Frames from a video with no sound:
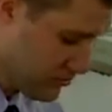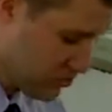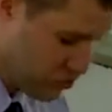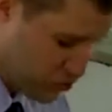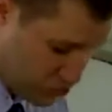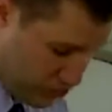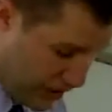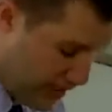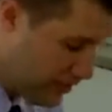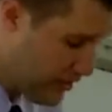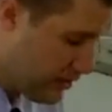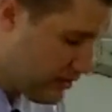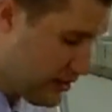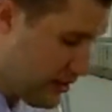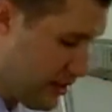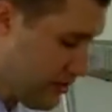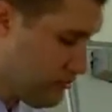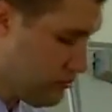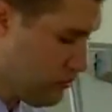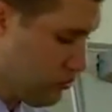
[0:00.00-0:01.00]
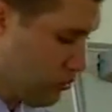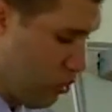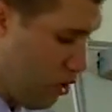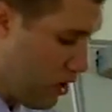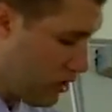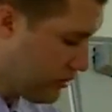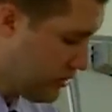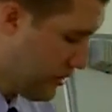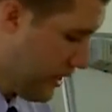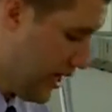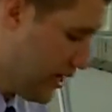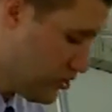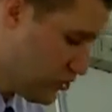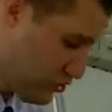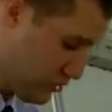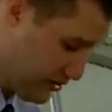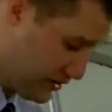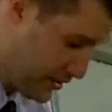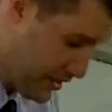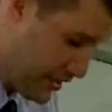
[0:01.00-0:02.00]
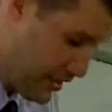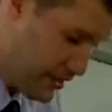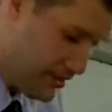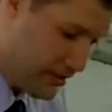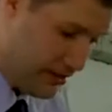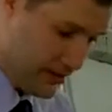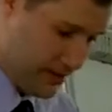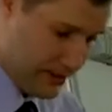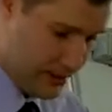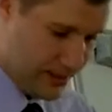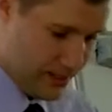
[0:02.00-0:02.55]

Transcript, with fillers: strengthened him, what the angel did.